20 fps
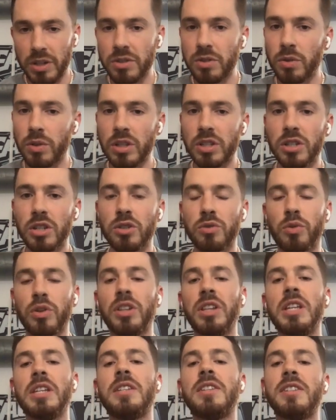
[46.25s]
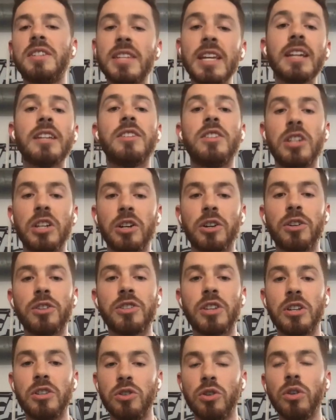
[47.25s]
So this is really 6 years,
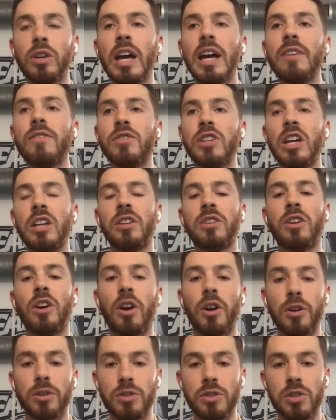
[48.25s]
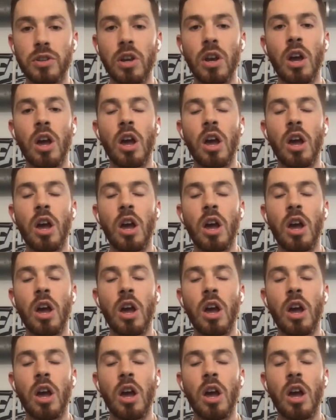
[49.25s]
and you'll have Jalen Hurts